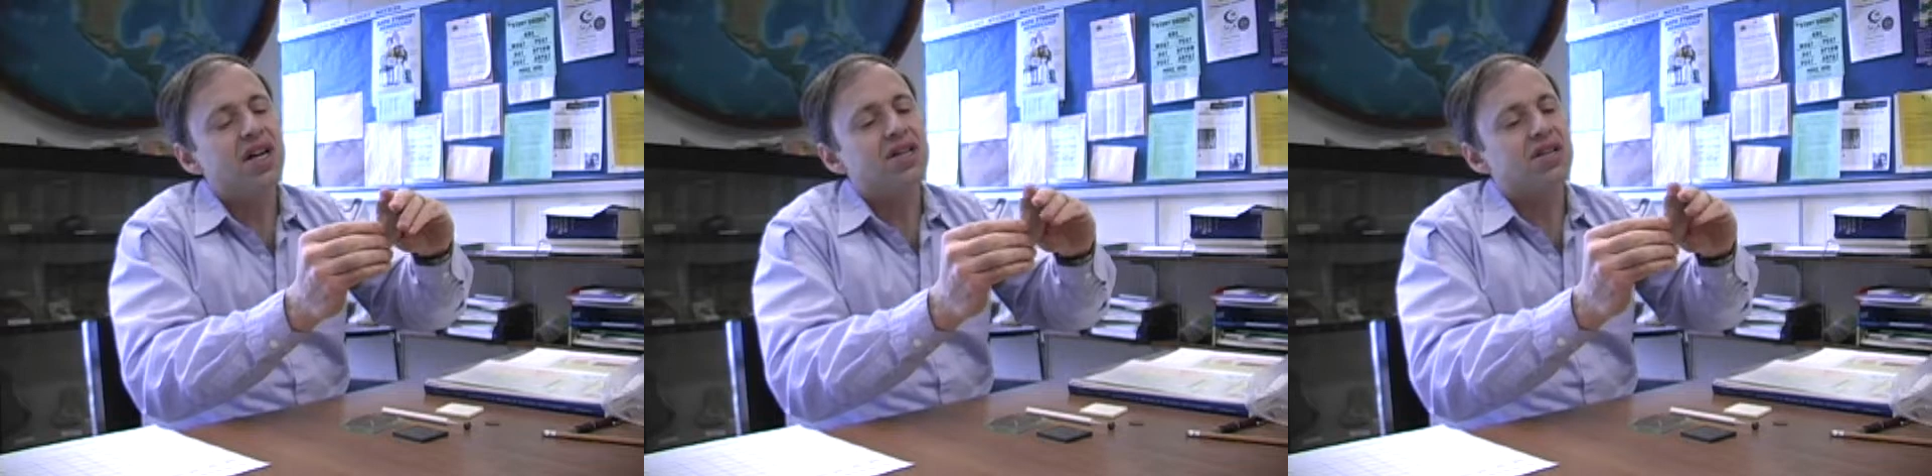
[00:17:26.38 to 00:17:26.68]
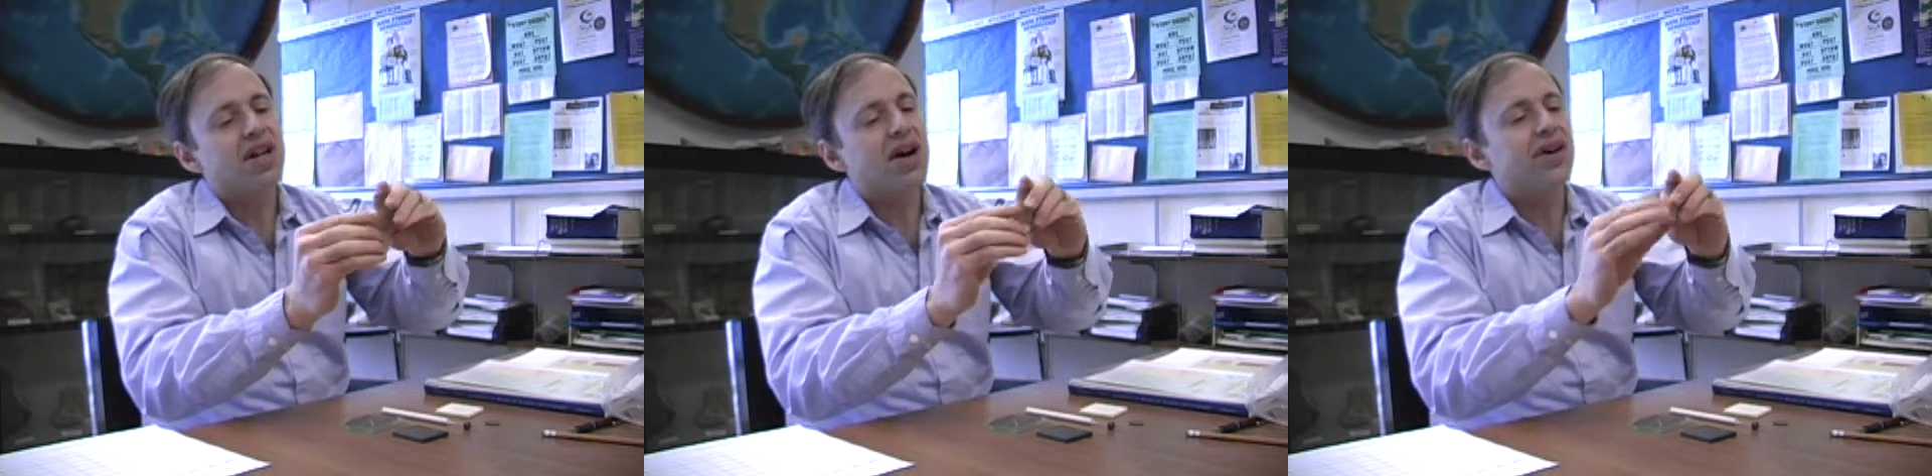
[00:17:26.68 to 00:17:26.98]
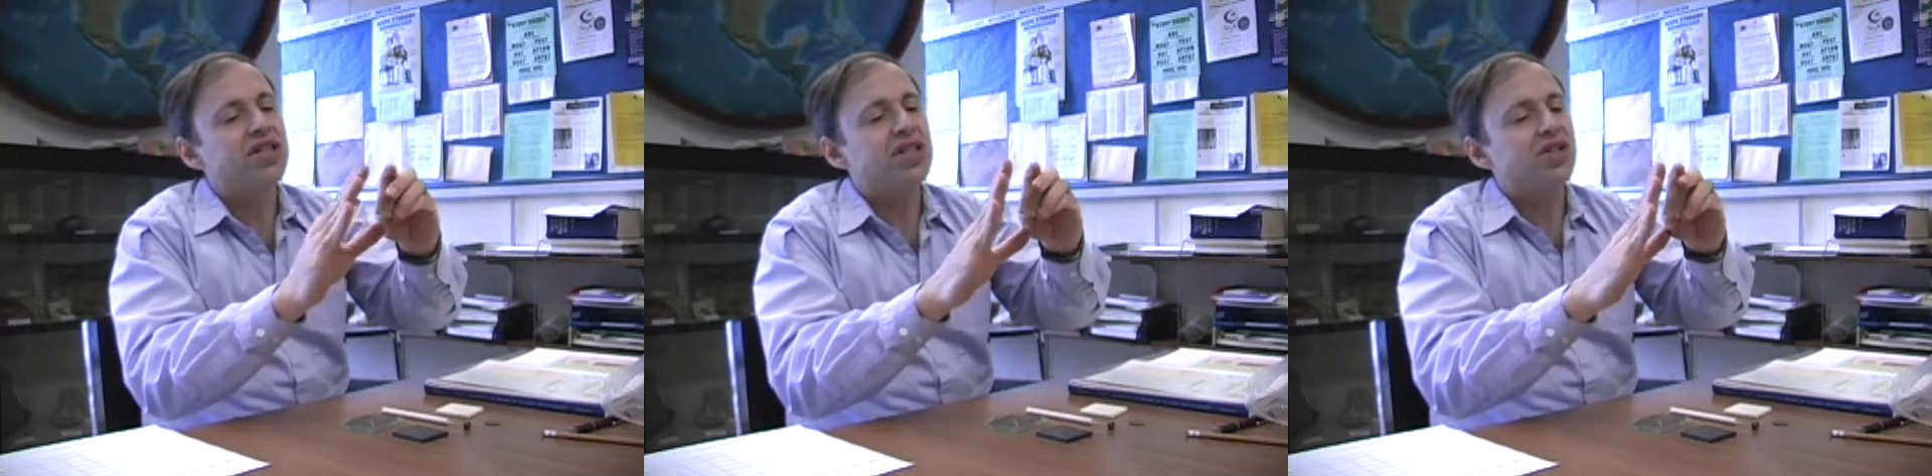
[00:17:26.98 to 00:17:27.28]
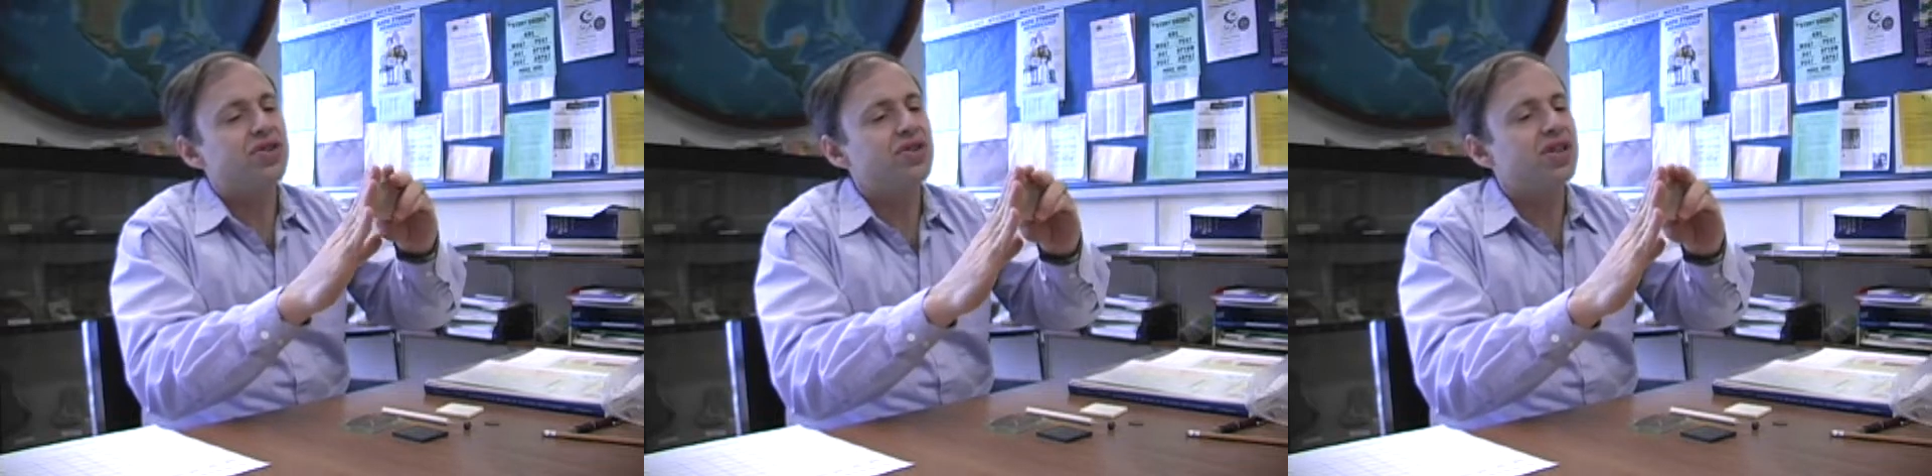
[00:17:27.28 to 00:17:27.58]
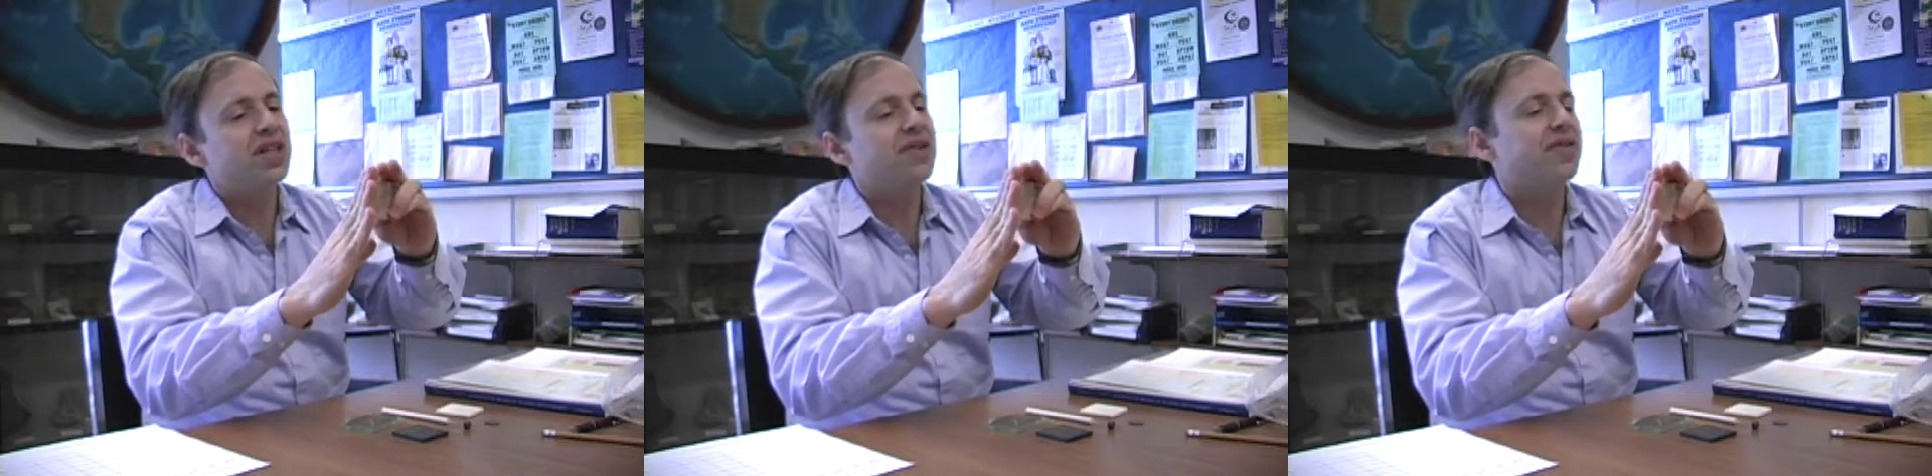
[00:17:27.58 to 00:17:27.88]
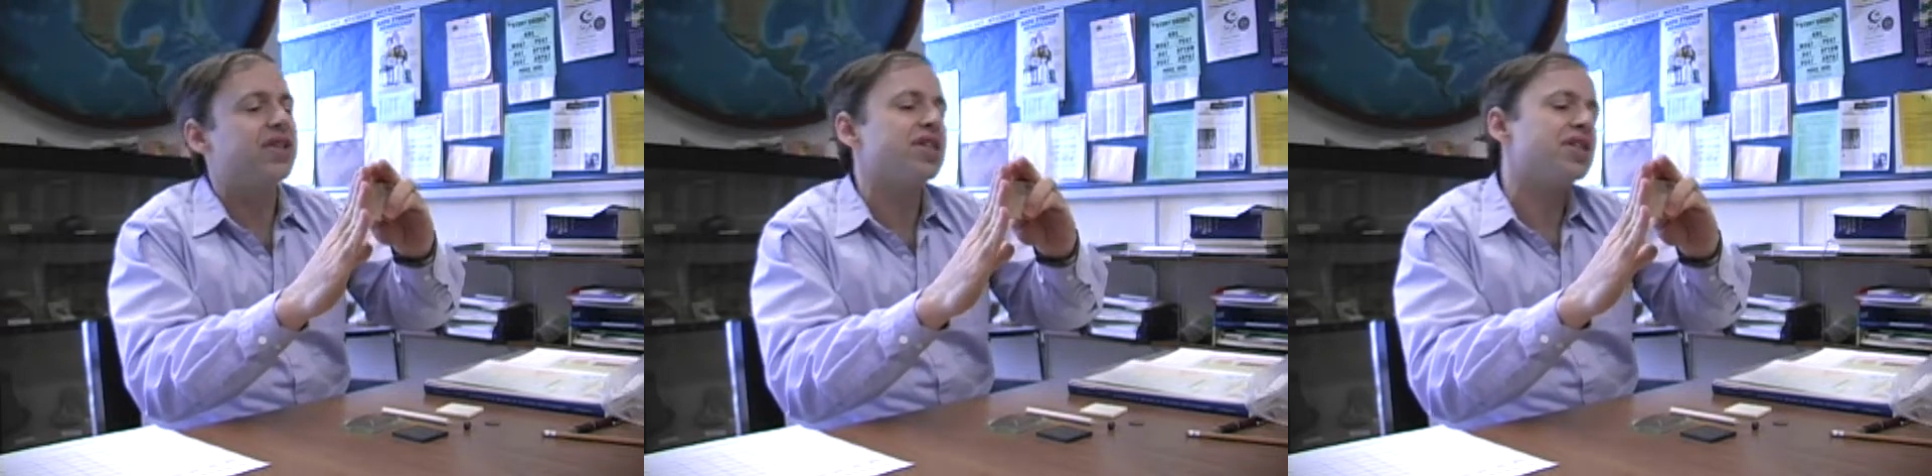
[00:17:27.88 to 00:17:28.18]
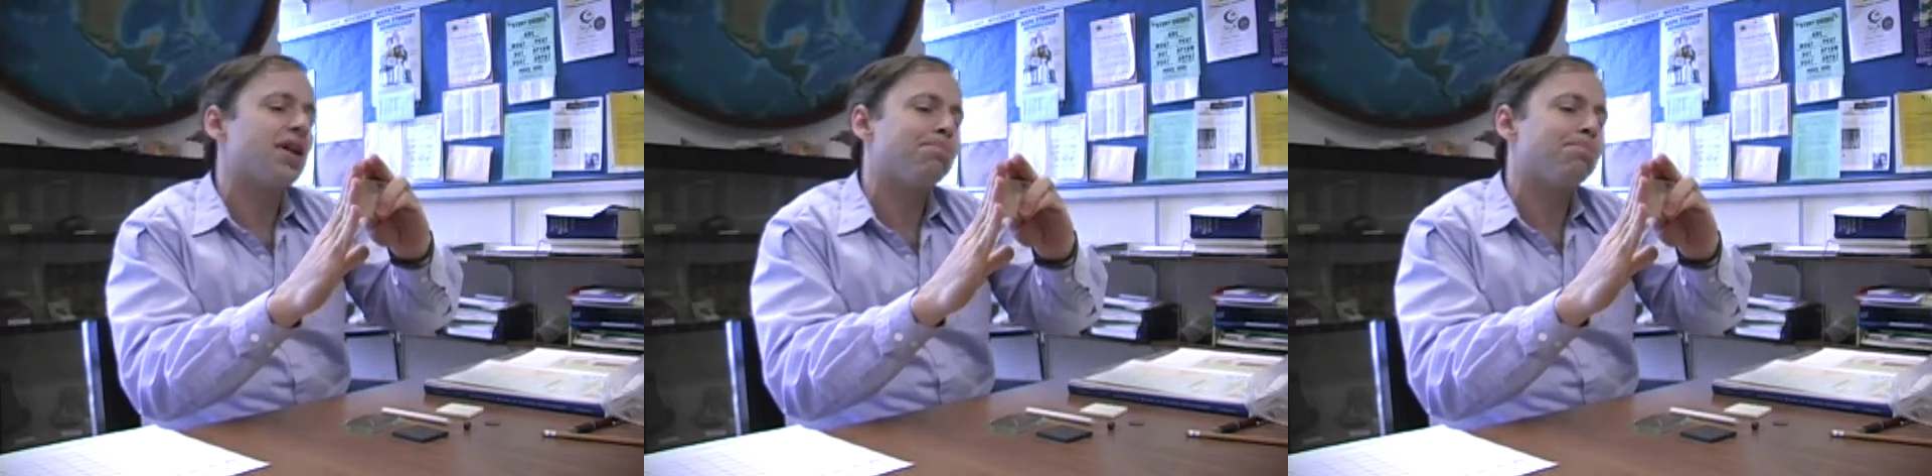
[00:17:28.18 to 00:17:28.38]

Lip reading: So now I see two cleavages at